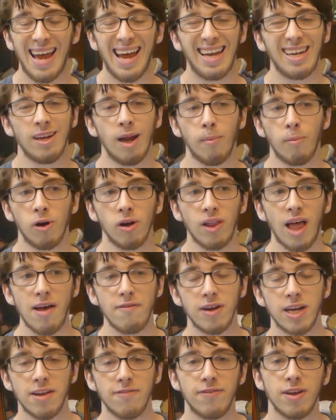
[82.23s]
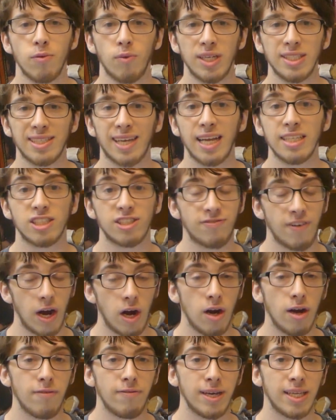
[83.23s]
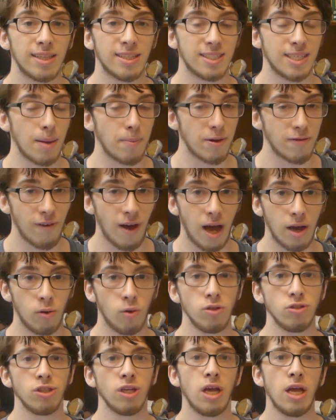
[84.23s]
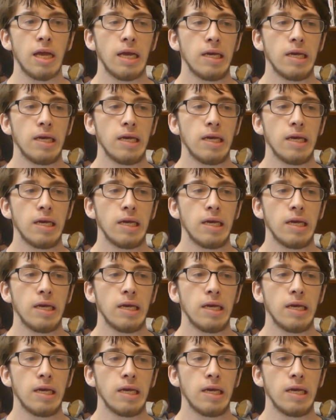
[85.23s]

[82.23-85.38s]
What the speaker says: Number 11, if he wins against Zverev in the semifinals,